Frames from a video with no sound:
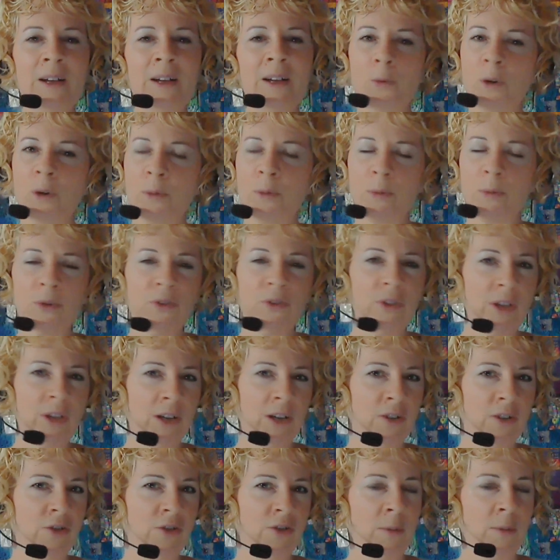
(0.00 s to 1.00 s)
what
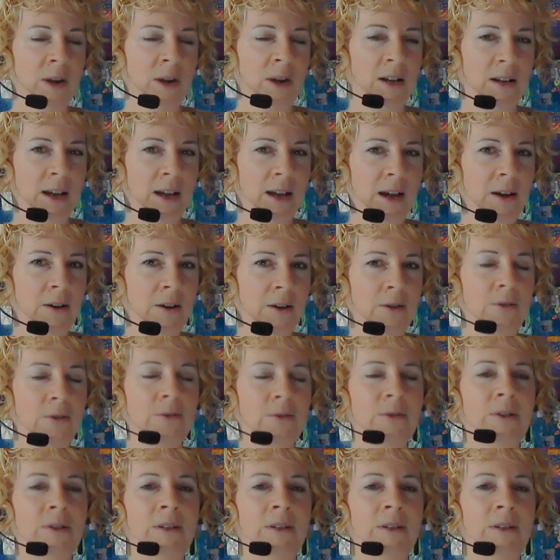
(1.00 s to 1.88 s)
percentage am I now?